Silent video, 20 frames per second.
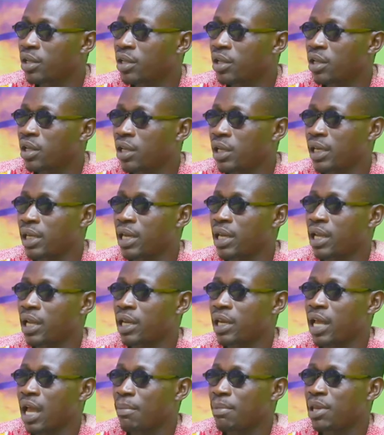and and
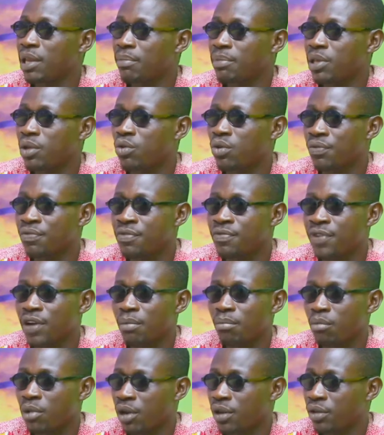I mean I'm a coffee farm
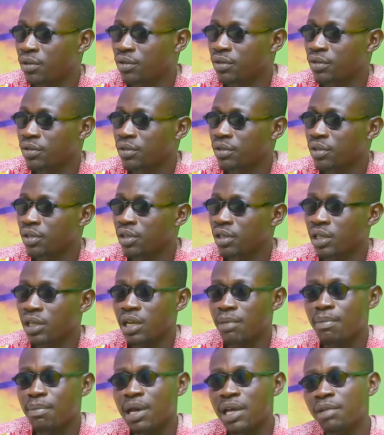boy you know and the
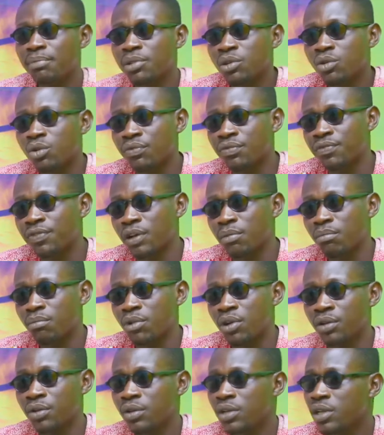man I'm a coffee farm boy
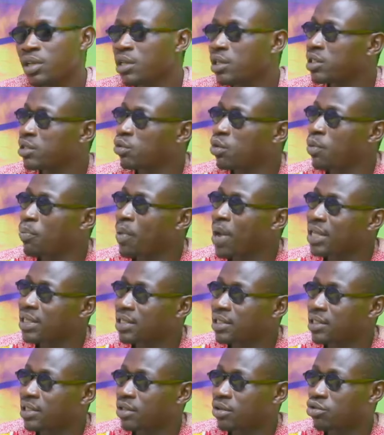so what parts
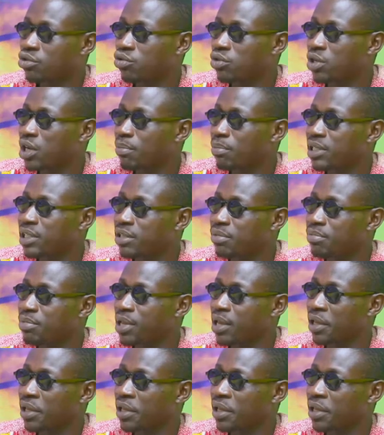is in a tournament to be